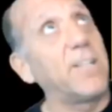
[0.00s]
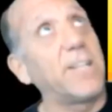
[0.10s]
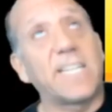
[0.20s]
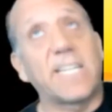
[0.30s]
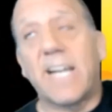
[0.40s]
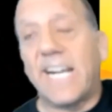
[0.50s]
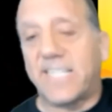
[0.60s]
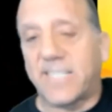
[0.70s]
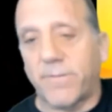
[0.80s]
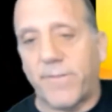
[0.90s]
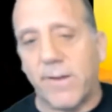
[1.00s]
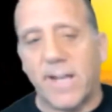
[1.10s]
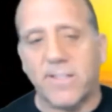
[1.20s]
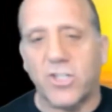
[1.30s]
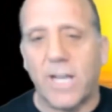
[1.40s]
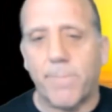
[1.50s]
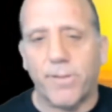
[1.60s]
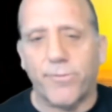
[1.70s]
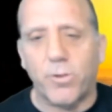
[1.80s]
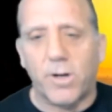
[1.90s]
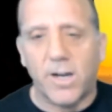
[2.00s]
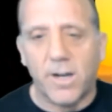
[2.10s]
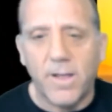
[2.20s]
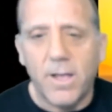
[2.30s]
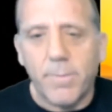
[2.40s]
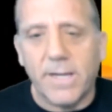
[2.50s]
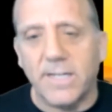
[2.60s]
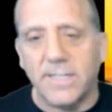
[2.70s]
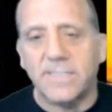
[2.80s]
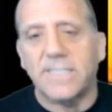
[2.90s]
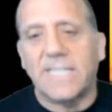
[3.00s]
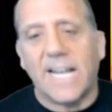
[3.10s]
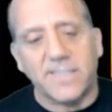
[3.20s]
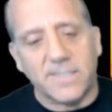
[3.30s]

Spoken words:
look at the lights to figure out the shape of the floor, because that's,